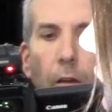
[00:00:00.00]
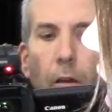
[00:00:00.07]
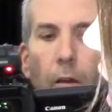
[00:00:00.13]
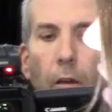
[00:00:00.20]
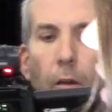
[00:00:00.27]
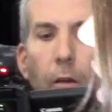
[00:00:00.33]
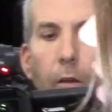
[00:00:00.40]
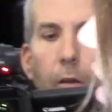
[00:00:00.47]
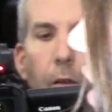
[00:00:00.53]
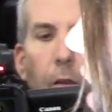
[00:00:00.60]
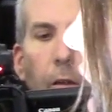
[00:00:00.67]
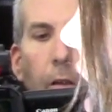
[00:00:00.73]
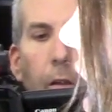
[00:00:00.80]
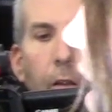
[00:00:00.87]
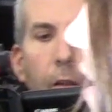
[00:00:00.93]
get to know these
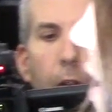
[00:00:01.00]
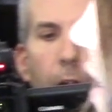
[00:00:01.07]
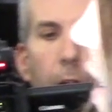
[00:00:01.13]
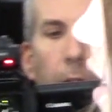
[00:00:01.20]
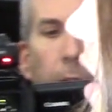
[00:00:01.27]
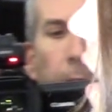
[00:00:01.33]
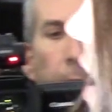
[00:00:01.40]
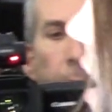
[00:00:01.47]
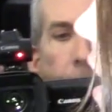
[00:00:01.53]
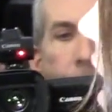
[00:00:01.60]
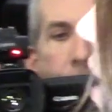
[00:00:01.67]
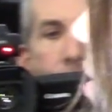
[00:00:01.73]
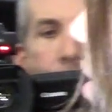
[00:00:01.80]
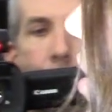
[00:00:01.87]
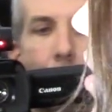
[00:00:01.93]
guys and to
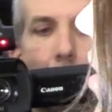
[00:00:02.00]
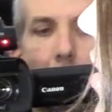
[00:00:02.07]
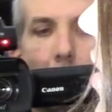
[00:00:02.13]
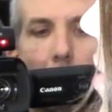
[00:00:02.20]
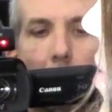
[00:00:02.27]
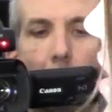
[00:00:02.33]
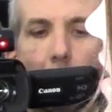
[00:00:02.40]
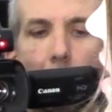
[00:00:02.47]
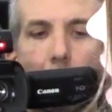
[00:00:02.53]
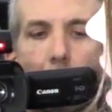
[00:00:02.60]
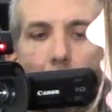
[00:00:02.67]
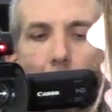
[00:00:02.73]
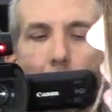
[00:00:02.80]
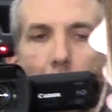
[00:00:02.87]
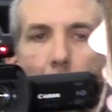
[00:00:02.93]
kind of recruit some of these
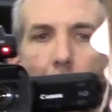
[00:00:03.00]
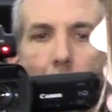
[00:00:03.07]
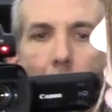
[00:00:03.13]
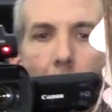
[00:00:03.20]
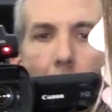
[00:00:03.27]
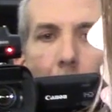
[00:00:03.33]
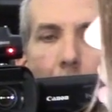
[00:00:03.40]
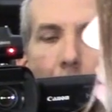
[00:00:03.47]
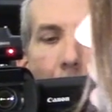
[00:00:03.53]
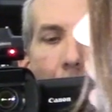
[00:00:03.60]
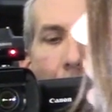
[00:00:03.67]
guys to come and join me.